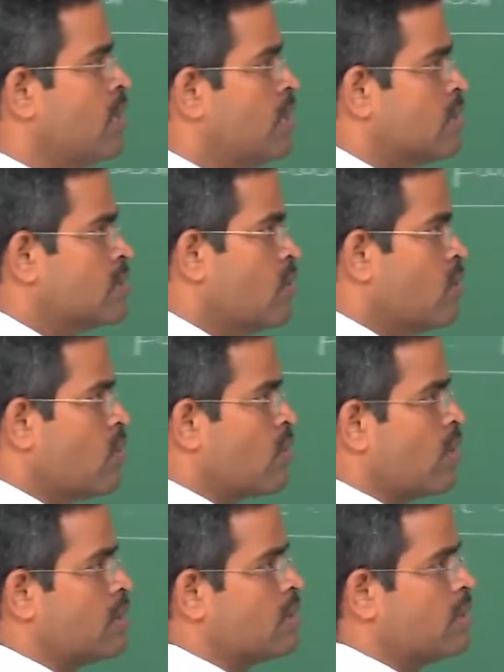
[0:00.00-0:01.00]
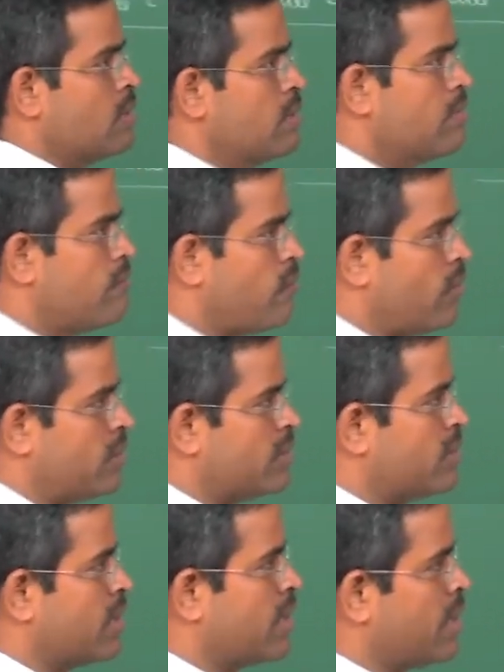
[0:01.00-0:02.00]
let us now look at the
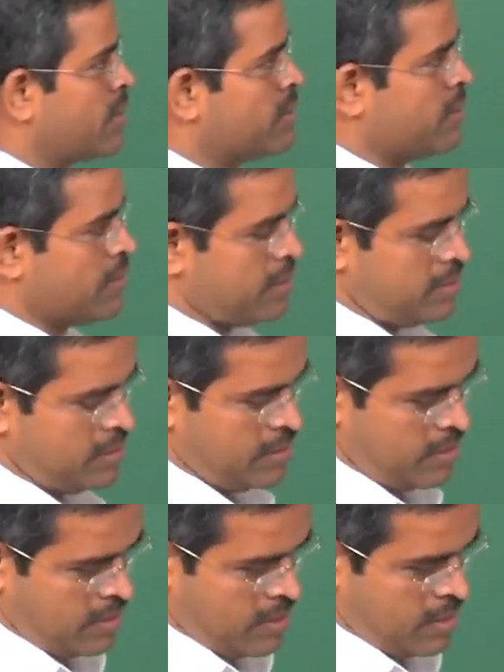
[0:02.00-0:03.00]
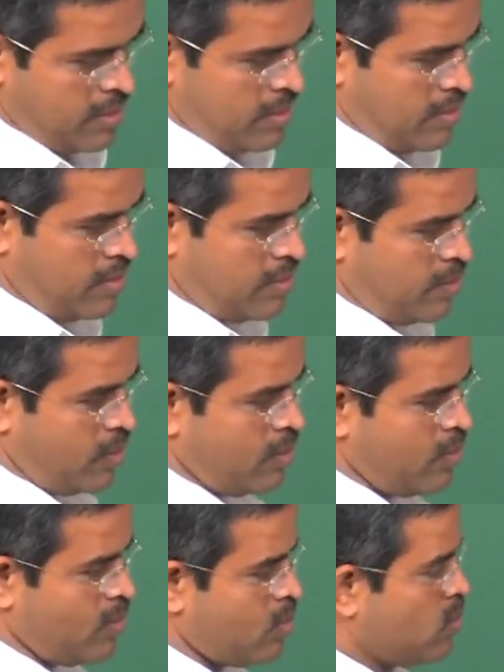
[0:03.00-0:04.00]
42nd lecture on
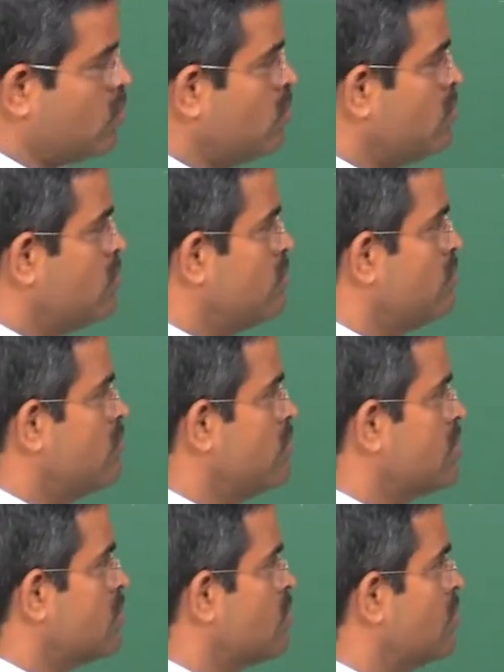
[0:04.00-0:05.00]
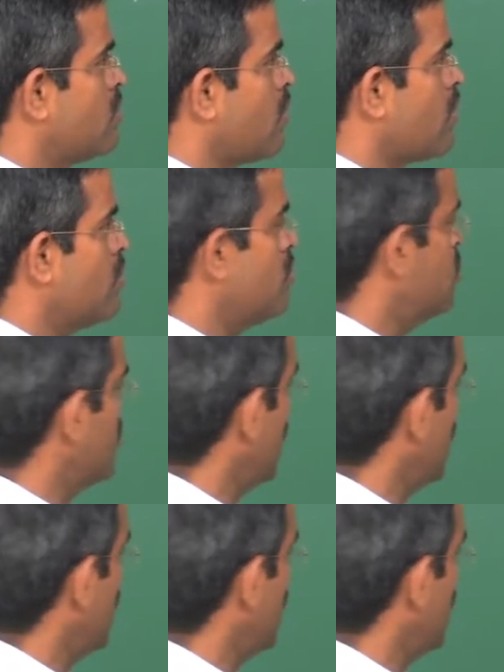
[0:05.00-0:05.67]
module 2 which is going to talk about